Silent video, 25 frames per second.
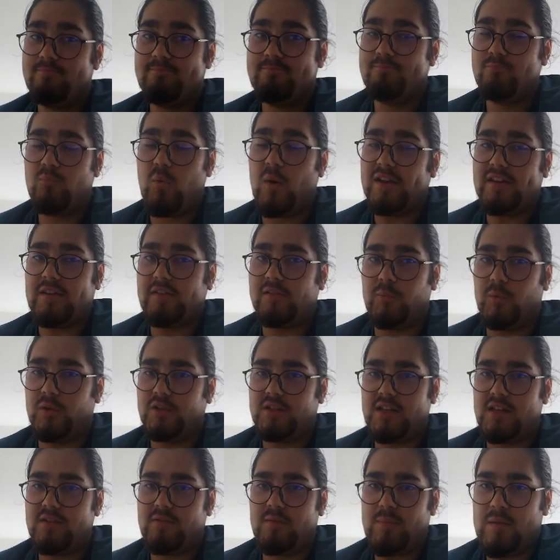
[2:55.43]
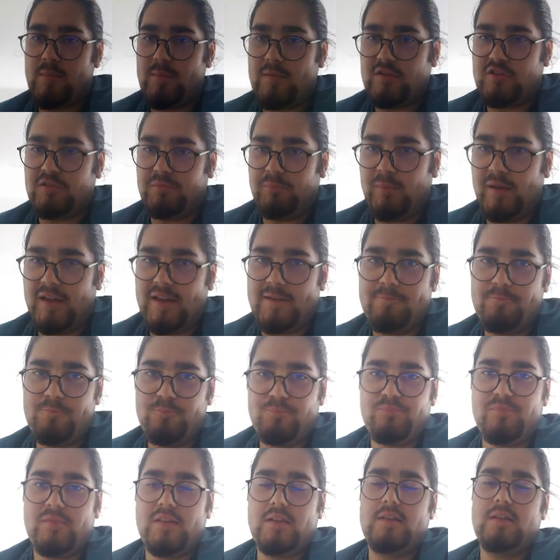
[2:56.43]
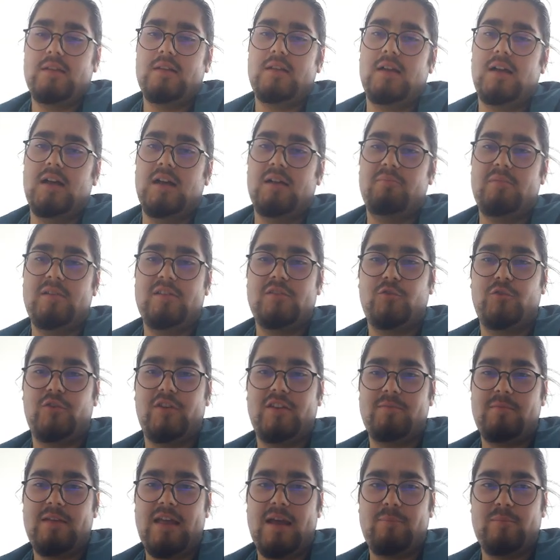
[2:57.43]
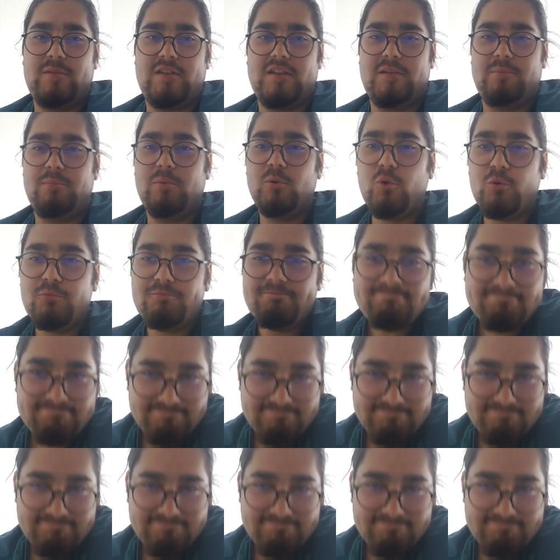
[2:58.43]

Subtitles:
white doesn't want to give up that bishop pair. He's already gambited a pawn,